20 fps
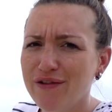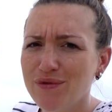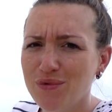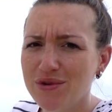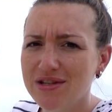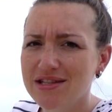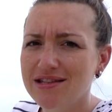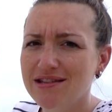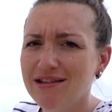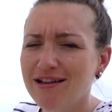It
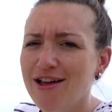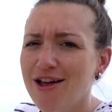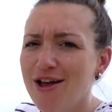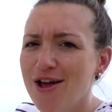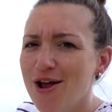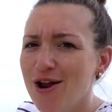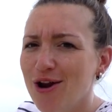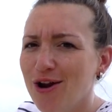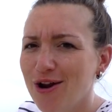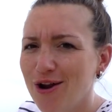was the
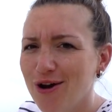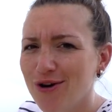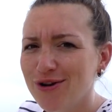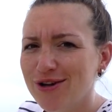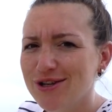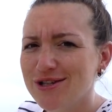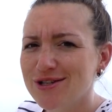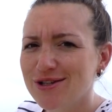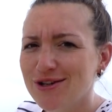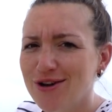
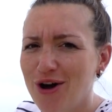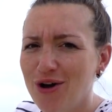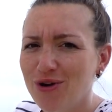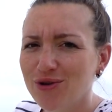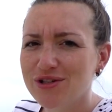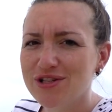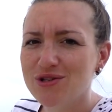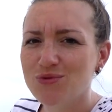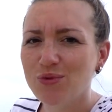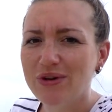longest and
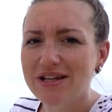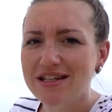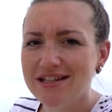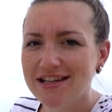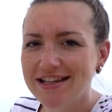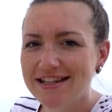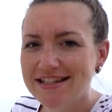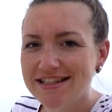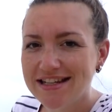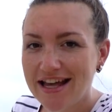coldest
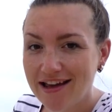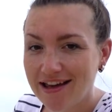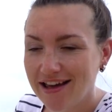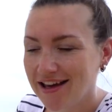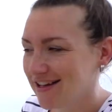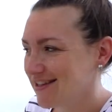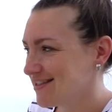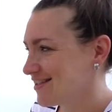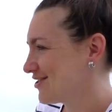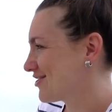winter in
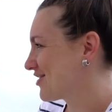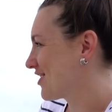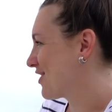decades in